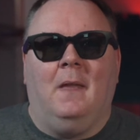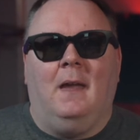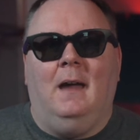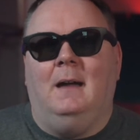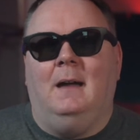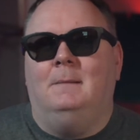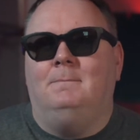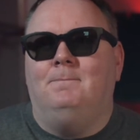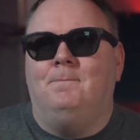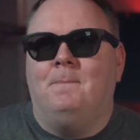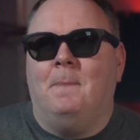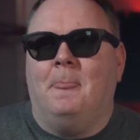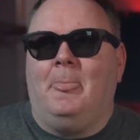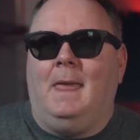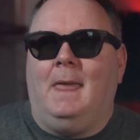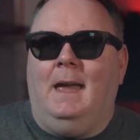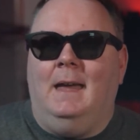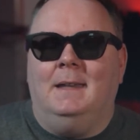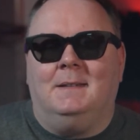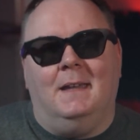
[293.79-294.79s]
Um,
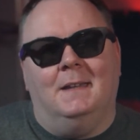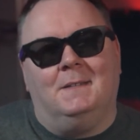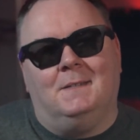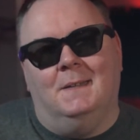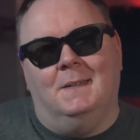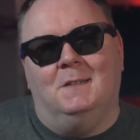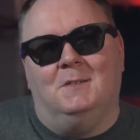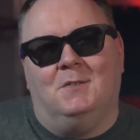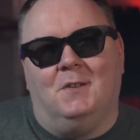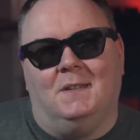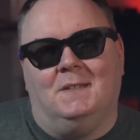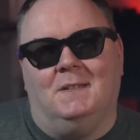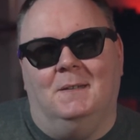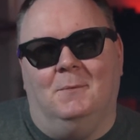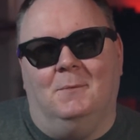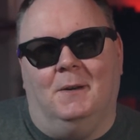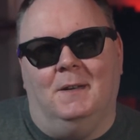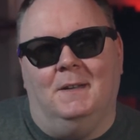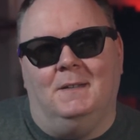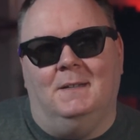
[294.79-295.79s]
it's, it's an interesting
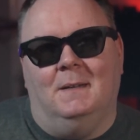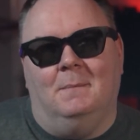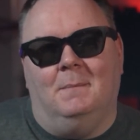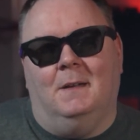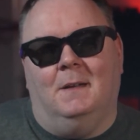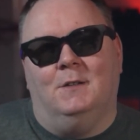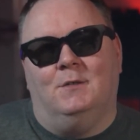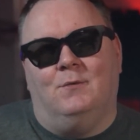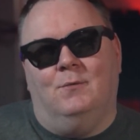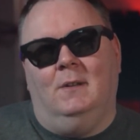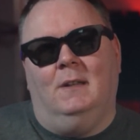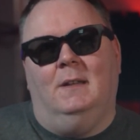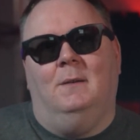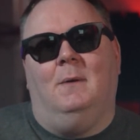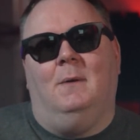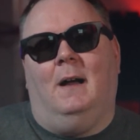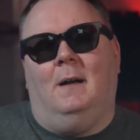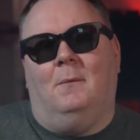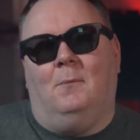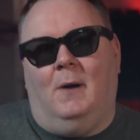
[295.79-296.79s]
one, isn't it? Because really,
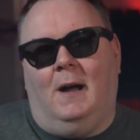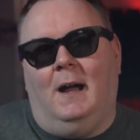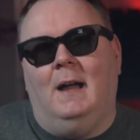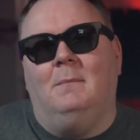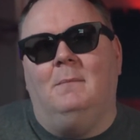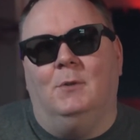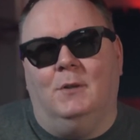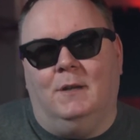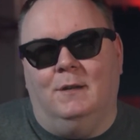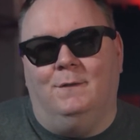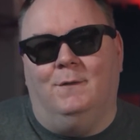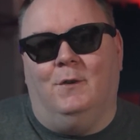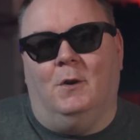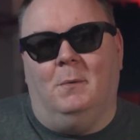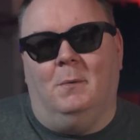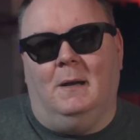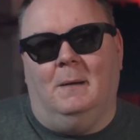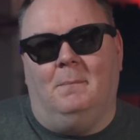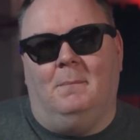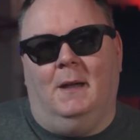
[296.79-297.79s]
uh, what I'm looking for
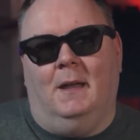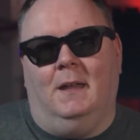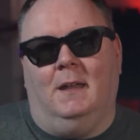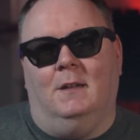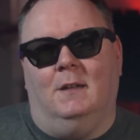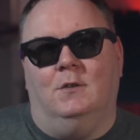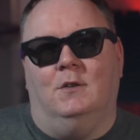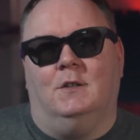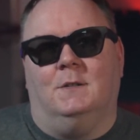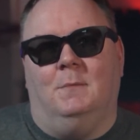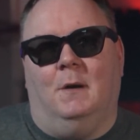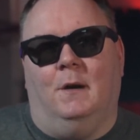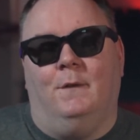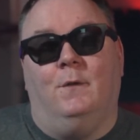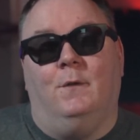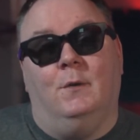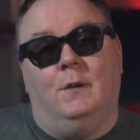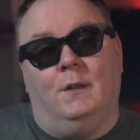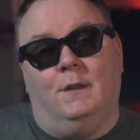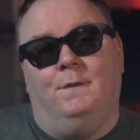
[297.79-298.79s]
when I'm buying a new
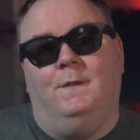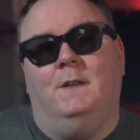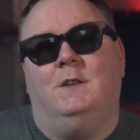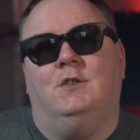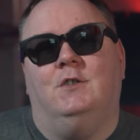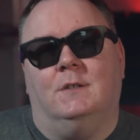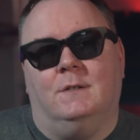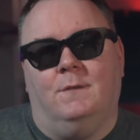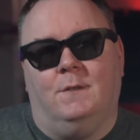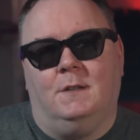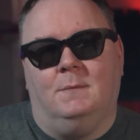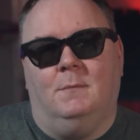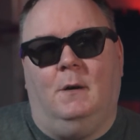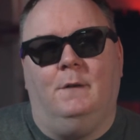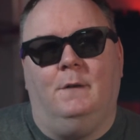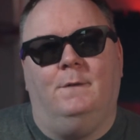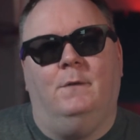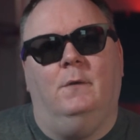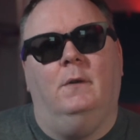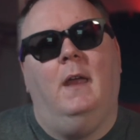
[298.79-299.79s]
smartphone are the features of the
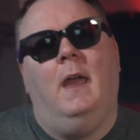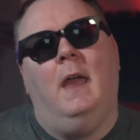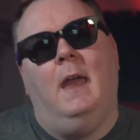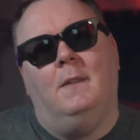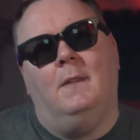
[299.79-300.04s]
smartphone.